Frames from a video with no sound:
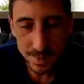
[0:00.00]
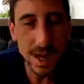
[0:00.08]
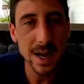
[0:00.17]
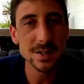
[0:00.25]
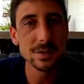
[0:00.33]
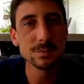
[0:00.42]

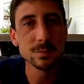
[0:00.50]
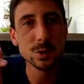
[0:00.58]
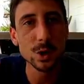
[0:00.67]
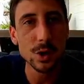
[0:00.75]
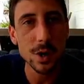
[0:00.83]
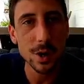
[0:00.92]
Guys,
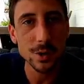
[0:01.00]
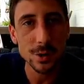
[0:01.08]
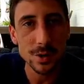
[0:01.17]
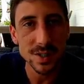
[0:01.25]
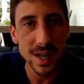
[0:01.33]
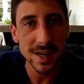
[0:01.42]
do good on
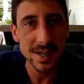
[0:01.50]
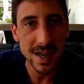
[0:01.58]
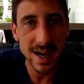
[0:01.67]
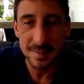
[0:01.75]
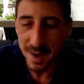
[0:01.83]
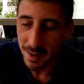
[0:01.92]
your side,
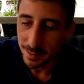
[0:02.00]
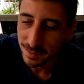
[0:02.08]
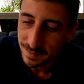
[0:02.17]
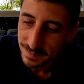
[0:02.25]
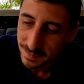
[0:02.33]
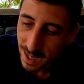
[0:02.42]
and I'm out.
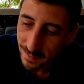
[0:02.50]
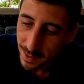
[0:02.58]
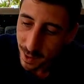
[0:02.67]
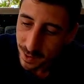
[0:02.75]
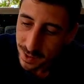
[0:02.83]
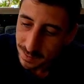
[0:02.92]
Have
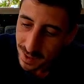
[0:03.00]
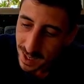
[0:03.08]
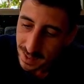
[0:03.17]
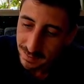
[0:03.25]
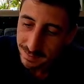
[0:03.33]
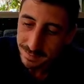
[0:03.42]
an awesome
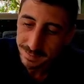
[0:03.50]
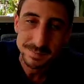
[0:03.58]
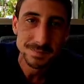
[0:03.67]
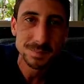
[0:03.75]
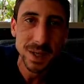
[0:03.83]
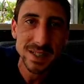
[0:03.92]
day.
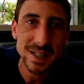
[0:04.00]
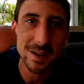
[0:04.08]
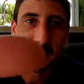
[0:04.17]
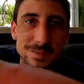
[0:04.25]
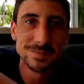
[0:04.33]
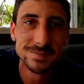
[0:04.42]
Peace
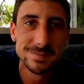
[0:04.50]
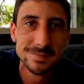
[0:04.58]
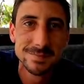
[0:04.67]
out.